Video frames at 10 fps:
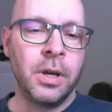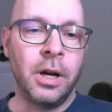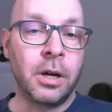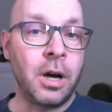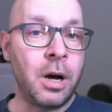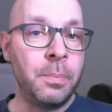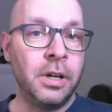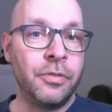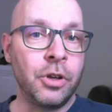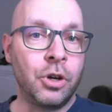a copy
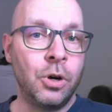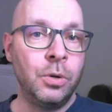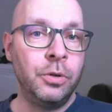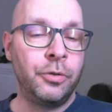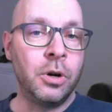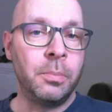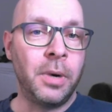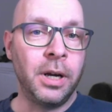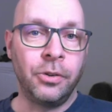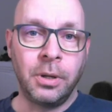of the code for
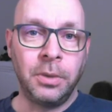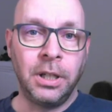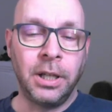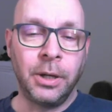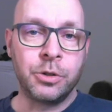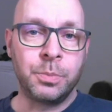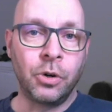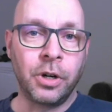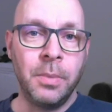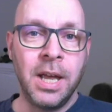my assembly language
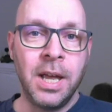program